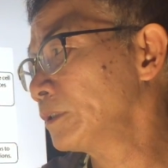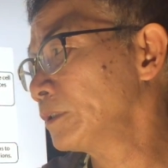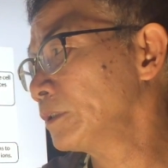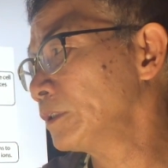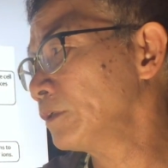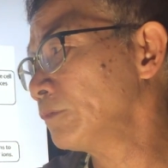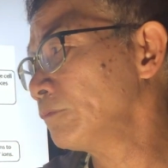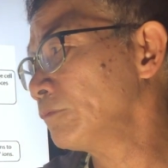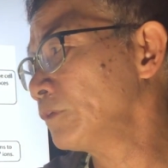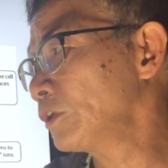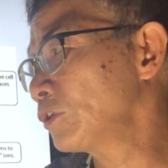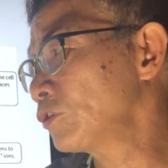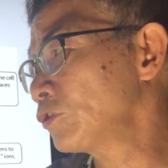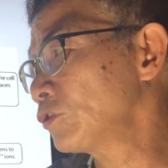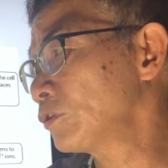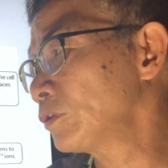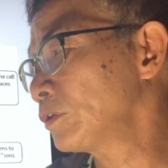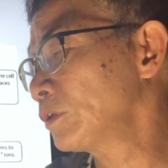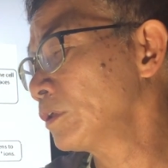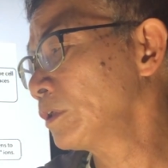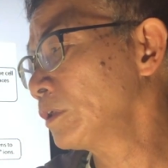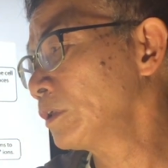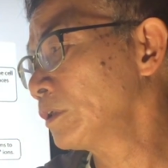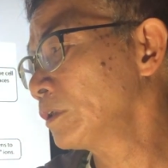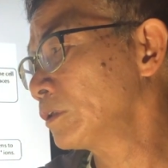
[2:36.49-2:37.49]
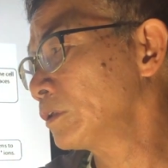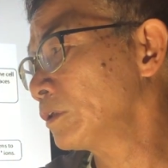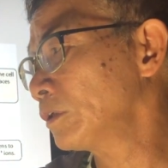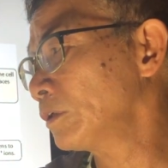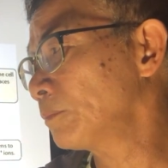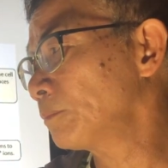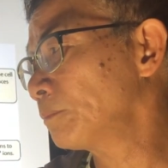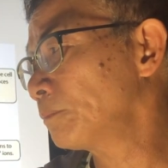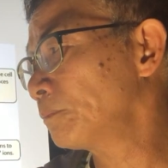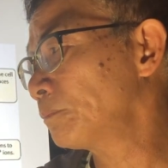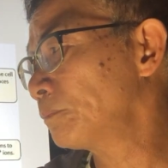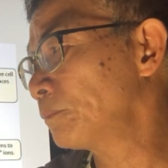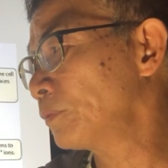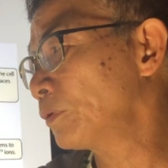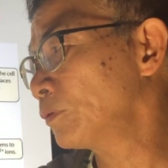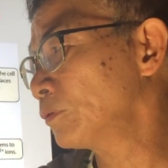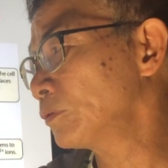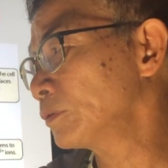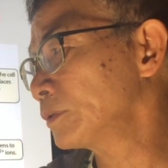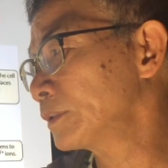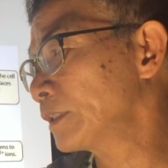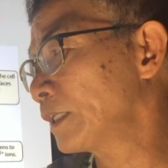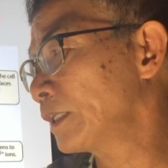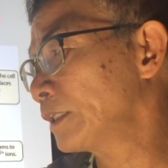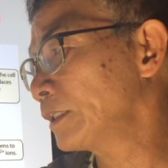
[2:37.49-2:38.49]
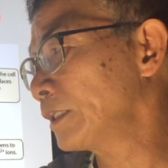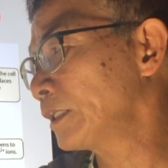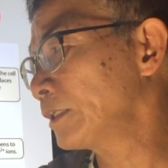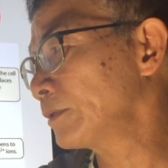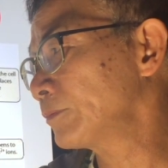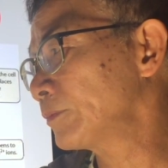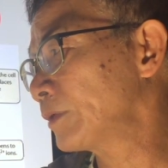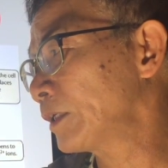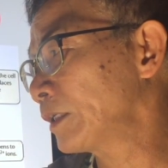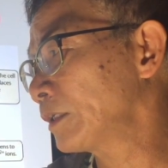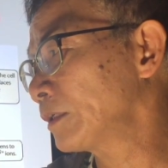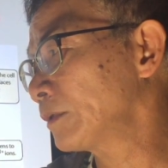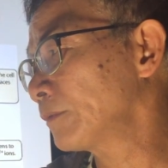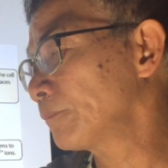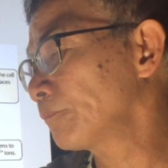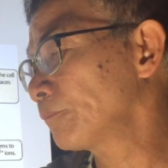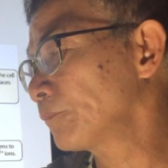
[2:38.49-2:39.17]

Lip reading: in which the postsynaptic